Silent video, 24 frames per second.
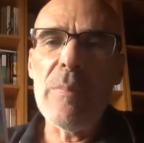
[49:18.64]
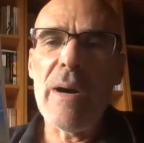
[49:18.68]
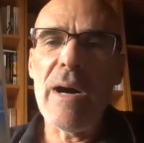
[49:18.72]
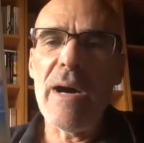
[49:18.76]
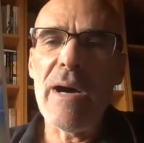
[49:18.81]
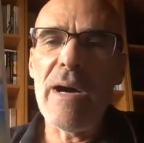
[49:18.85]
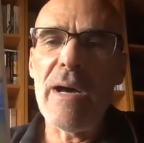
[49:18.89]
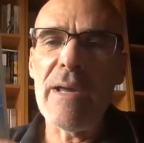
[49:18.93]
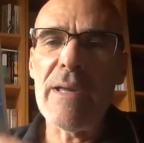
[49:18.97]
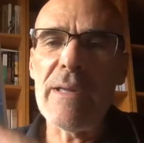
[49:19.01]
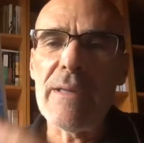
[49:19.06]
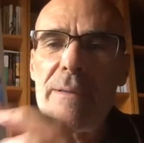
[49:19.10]

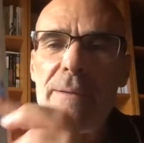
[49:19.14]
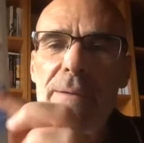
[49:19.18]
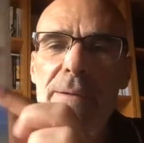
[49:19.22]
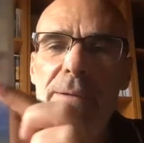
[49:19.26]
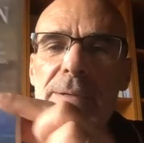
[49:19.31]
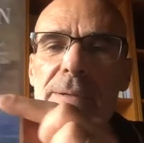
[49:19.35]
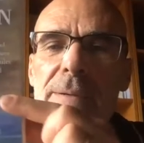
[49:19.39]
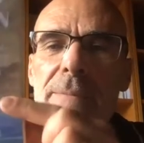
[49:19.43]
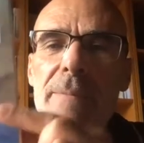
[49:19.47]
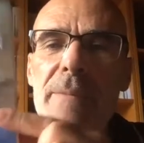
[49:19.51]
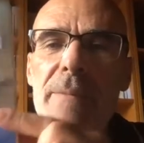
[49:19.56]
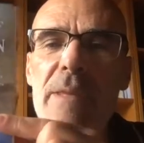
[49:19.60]
by
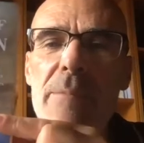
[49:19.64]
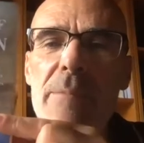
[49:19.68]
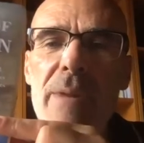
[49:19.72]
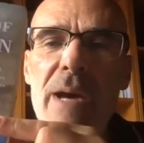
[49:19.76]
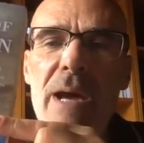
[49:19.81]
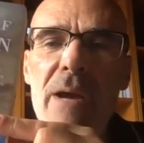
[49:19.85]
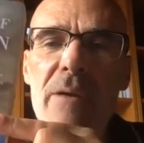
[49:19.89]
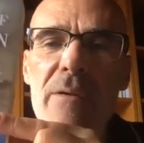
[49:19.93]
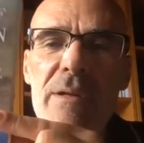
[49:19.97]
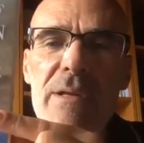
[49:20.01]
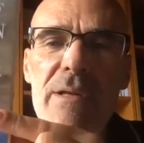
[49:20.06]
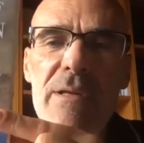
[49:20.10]
the
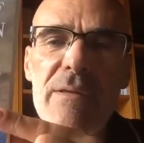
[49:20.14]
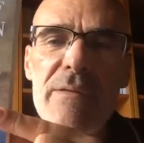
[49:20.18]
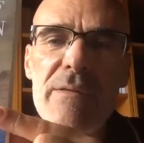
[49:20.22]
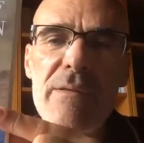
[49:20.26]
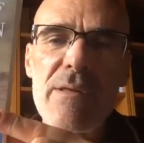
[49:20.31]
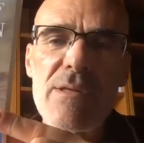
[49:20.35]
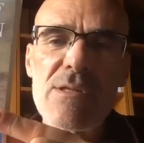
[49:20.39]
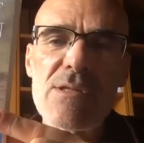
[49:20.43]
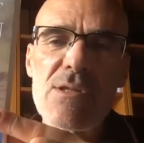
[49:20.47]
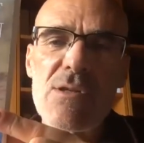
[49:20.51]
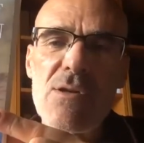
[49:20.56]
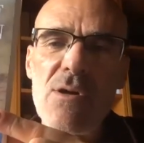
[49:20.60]

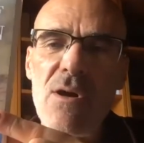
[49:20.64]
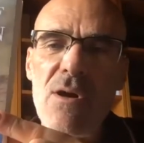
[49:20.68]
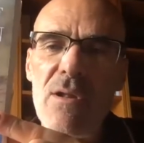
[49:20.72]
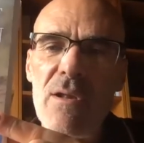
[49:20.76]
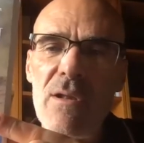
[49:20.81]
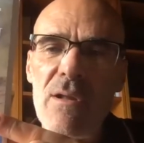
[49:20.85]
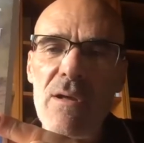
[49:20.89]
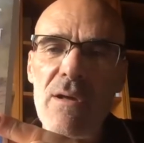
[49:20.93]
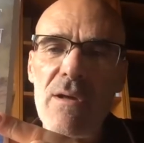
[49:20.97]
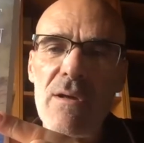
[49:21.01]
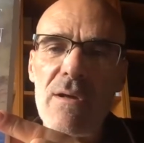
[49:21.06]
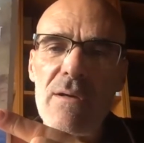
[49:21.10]
American
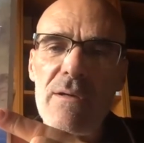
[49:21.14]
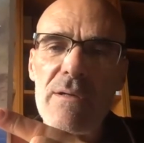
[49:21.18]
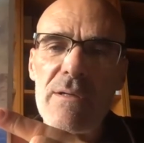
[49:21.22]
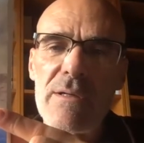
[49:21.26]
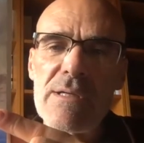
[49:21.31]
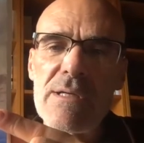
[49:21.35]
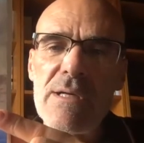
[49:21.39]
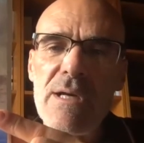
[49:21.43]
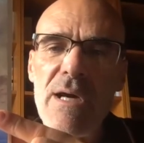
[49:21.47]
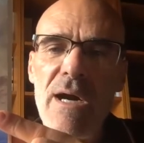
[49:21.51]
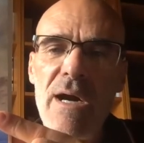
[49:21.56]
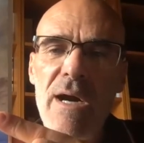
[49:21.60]
scholar uh,
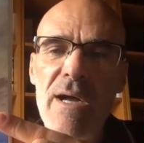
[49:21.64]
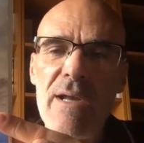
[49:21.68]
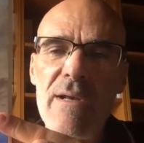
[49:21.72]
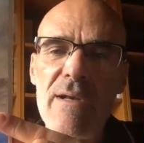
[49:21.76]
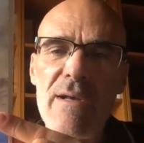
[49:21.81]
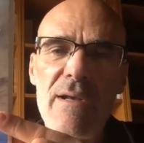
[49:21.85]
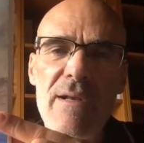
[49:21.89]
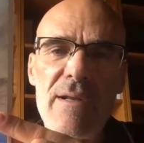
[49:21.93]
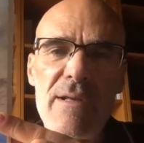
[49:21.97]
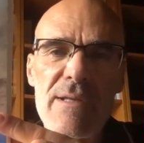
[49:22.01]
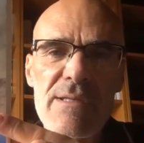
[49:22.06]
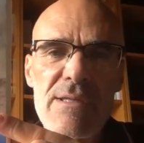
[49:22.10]
Kyle
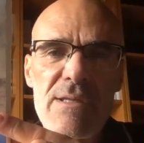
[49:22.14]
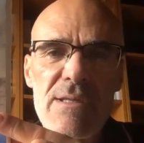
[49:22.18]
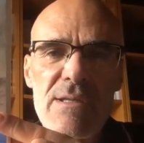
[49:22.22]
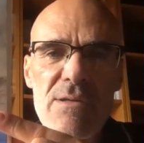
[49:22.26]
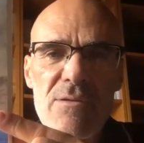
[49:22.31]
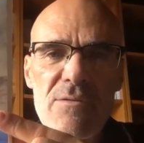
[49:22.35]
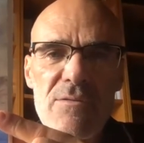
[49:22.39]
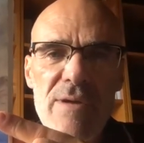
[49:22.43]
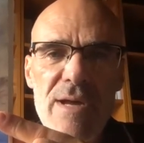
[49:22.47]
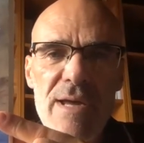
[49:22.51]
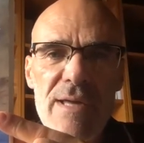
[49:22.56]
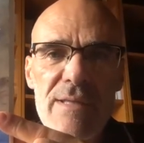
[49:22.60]

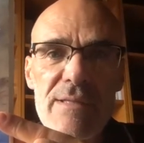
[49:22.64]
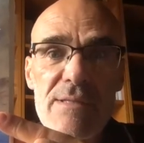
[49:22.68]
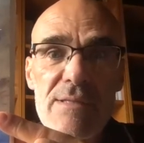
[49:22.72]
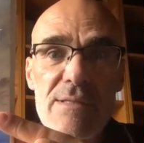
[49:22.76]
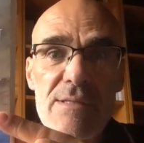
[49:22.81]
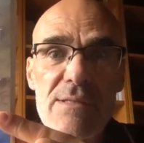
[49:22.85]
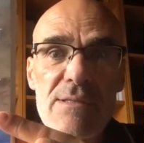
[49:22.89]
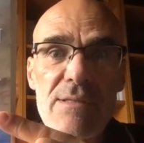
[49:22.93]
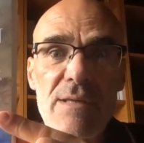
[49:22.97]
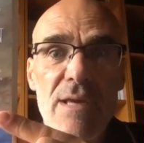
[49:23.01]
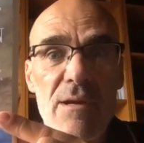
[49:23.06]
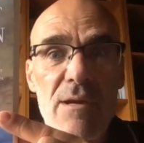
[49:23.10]

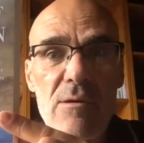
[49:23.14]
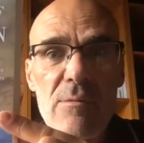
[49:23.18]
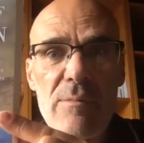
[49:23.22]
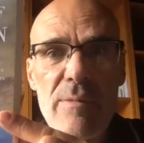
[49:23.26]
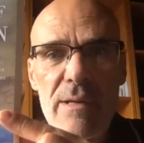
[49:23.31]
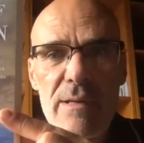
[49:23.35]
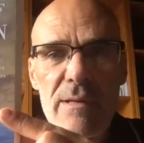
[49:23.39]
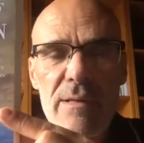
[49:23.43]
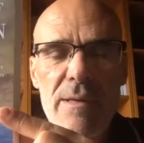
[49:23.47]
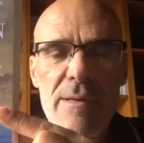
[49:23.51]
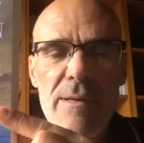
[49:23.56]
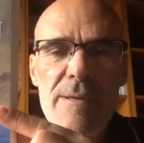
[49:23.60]
Lascurettes. I hope
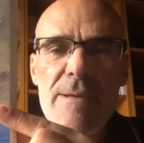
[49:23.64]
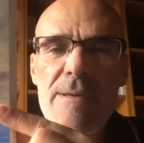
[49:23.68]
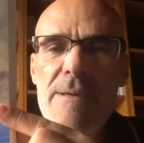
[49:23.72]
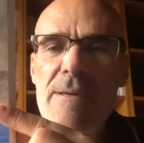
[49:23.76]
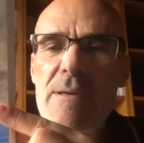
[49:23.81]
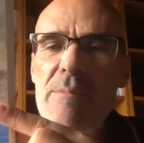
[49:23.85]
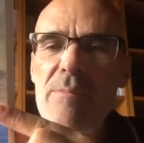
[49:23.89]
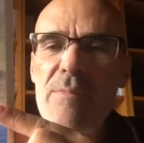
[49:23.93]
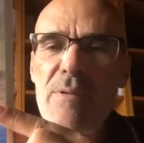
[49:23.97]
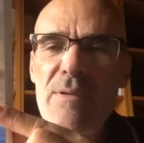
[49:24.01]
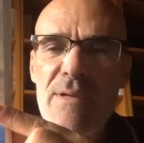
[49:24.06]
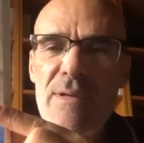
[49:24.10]
I
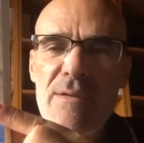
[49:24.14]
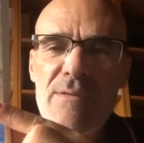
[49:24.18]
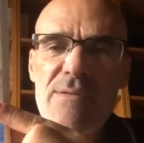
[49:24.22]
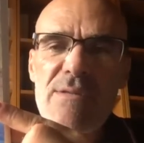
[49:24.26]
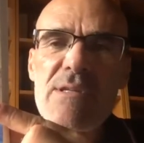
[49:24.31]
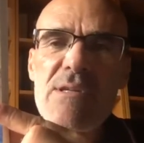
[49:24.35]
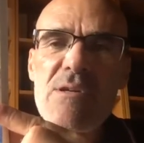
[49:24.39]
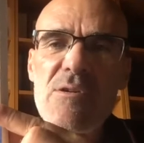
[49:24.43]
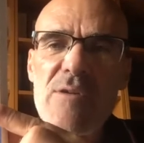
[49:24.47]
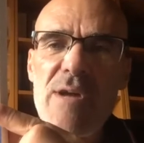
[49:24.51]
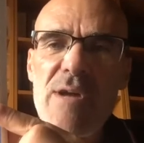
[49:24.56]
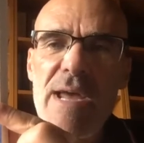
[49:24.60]
pronounced
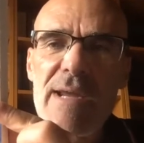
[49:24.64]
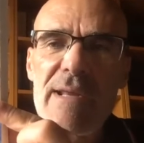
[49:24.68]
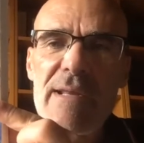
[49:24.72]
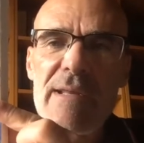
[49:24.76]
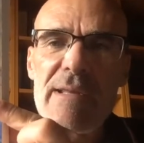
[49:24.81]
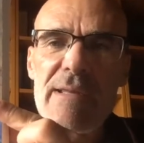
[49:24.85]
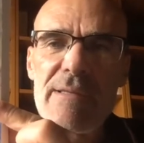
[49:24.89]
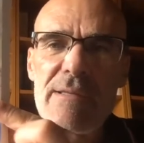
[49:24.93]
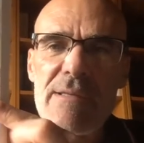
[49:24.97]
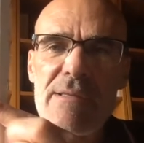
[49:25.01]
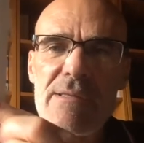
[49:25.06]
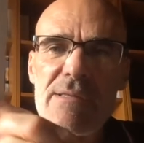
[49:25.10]

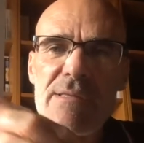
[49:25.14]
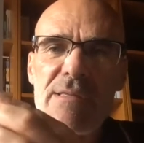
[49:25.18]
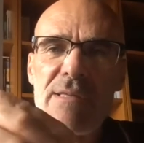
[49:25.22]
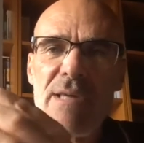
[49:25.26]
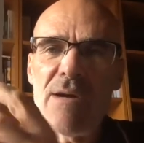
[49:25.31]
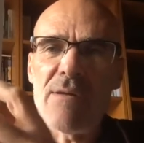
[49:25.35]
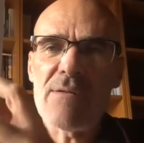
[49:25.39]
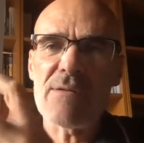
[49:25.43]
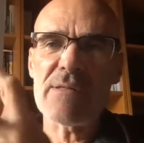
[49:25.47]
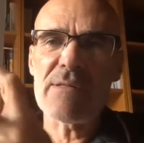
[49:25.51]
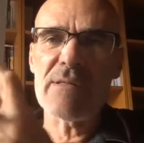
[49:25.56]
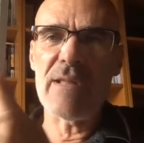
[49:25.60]
correctly. This
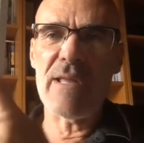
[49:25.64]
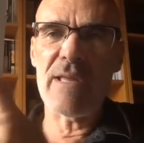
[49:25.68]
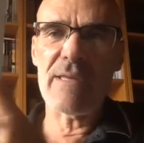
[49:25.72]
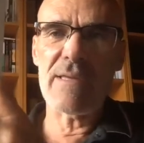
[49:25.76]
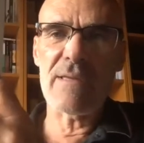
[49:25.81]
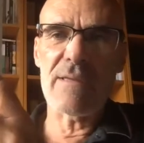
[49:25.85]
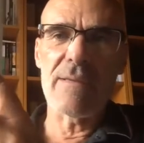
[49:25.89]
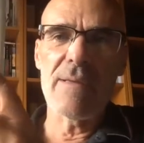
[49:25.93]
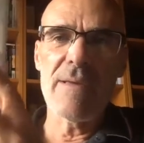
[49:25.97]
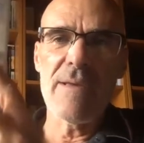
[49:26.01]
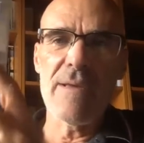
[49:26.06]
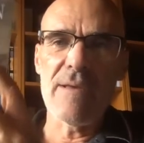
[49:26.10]
sounds like
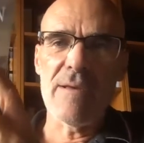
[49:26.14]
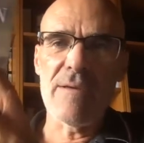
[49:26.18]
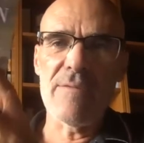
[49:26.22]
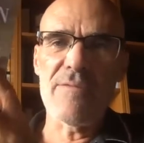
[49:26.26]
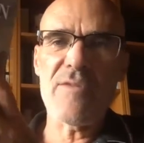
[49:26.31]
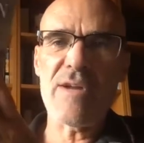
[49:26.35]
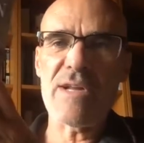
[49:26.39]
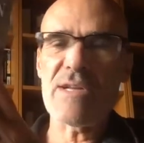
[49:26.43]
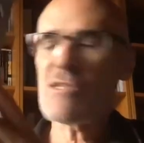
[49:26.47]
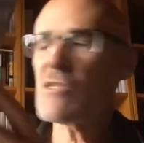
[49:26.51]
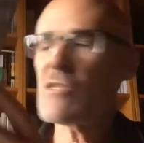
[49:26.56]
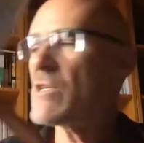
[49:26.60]
a
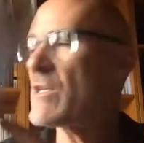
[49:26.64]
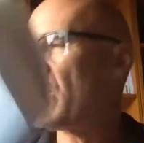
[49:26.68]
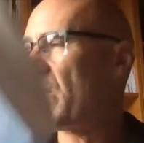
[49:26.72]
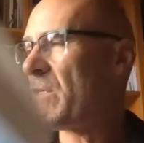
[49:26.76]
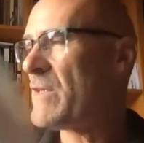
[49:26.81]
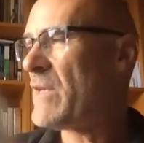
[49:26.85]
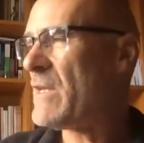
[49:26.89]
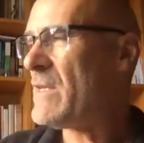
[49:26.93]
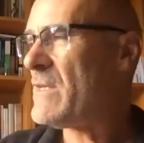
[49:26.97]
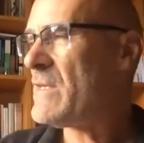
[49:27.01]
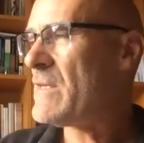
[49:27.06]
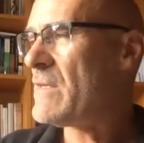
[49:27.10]
French
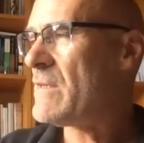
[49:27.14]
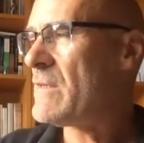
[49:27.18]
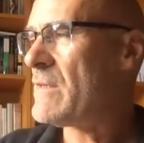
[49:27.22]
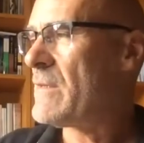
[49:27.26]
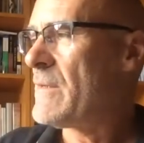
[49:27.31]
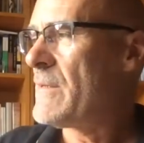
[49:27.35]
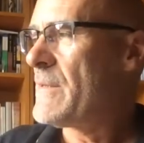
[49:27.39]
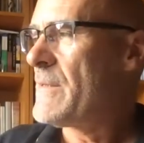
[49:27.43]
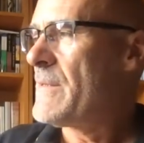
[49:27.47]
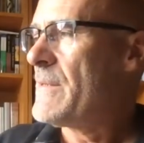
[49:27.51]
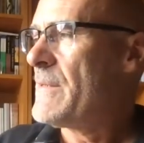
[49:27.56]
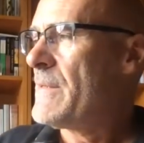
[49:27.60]
Canadian
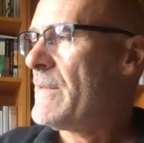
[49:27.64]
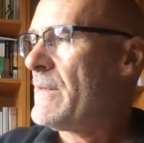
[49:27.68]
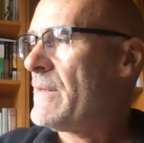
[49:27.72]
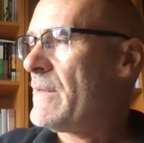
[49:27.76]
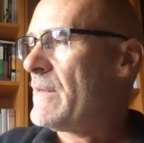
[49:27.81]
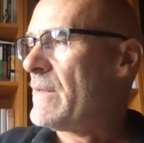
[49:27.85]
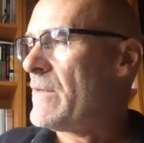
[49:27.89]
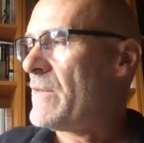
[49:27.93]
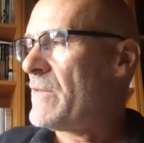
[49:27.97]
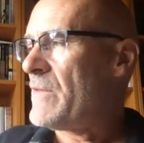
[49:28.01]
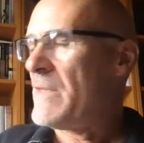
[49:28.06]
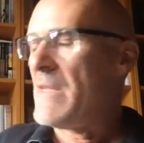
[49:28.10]

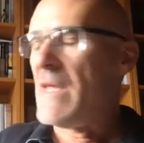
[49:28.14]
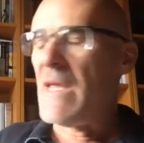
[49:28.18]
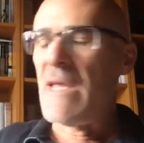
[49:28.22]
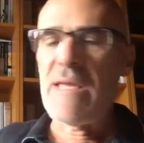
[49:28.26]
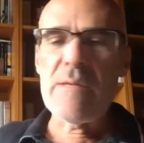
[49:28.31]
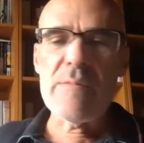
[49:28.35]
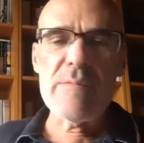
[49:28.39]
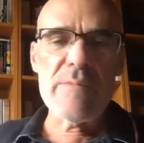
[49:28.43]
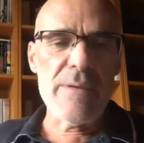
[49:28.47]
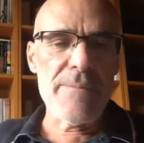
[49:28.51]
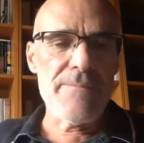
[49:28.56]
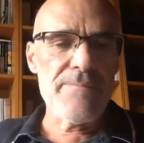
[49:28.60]
uh,
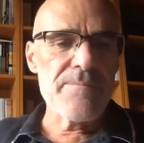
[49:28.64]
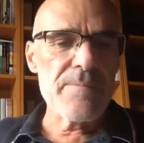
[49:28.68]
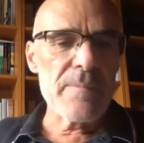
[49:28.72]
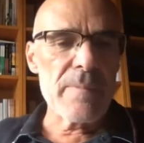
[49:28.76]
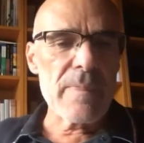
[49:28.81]
name